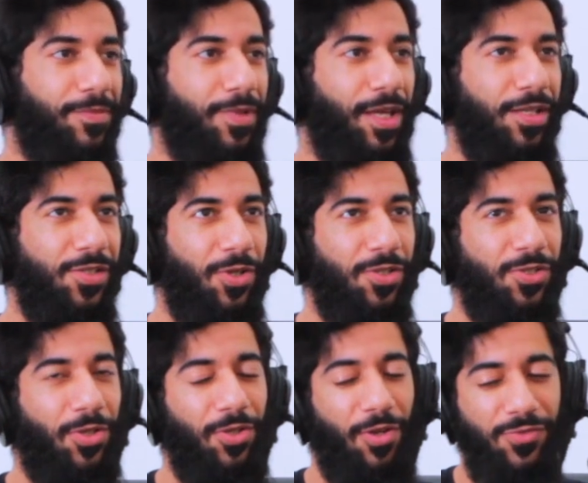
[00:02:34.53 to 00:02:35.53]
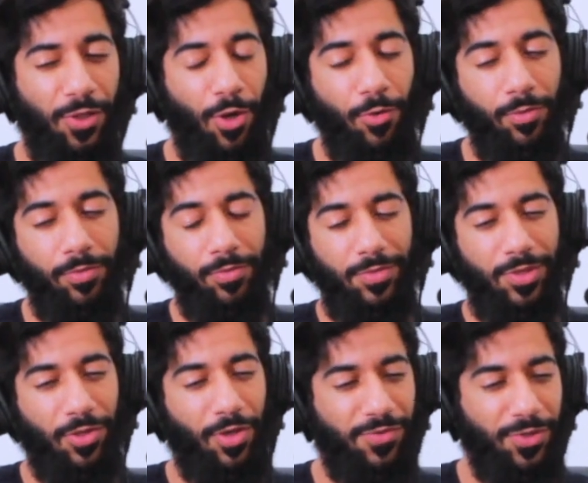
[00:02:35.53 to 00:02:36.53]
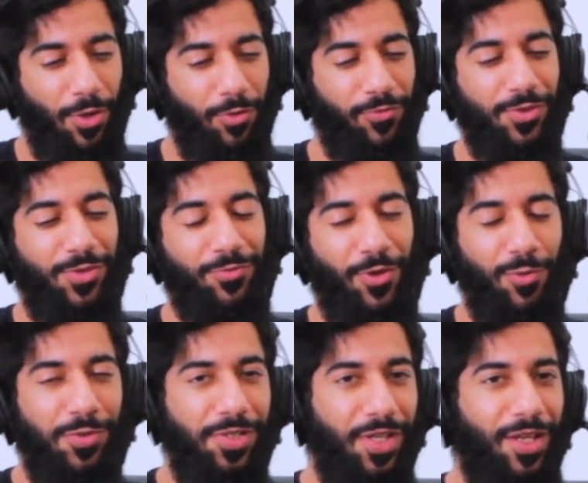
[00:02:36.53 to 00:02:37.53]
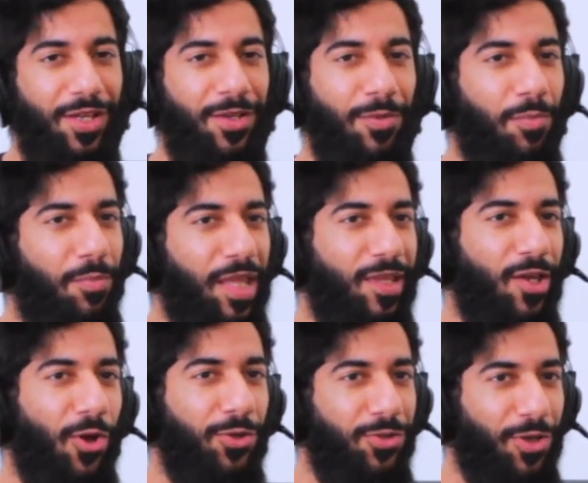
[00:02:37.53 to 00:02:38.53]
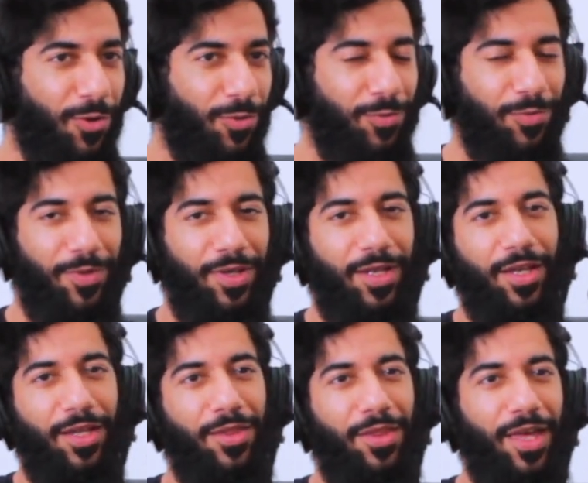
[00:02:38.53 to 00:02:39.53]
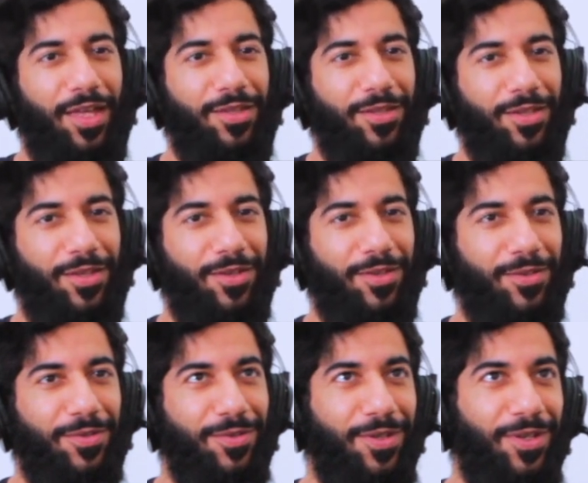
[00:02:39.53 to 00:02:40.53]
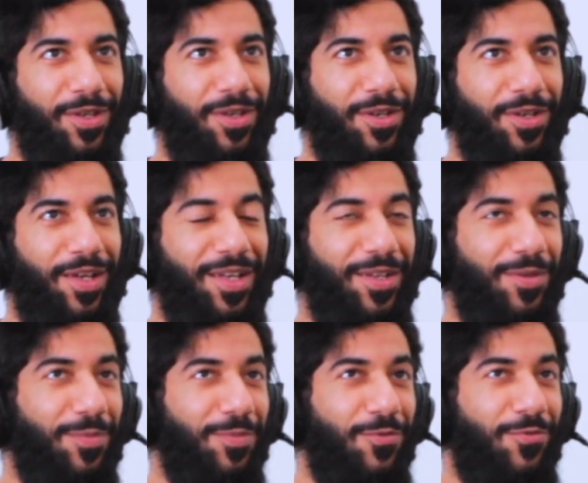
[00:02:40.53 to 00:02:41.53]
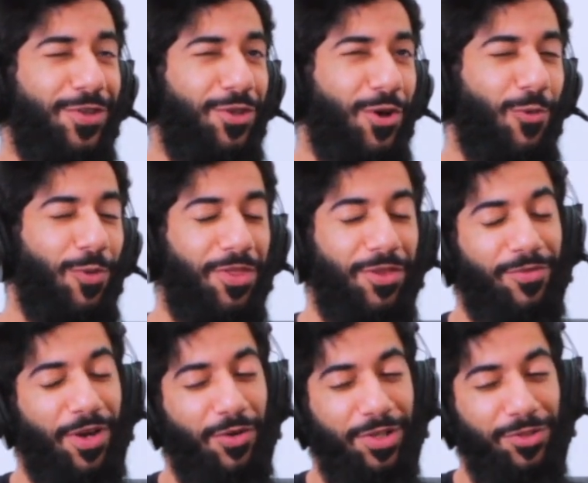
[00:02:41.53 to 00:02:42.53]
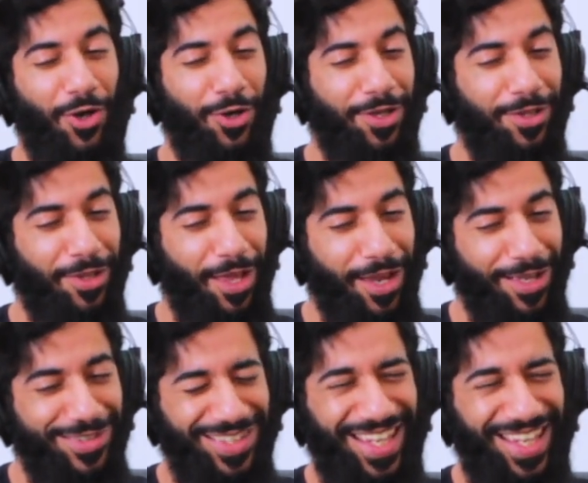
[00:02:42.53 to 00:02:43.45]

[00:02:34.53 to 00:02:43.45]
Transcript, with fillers: I started started off slow. Started off slow. First of all, it was mainly audio, and mm then. Uh, um, video with a very dark light,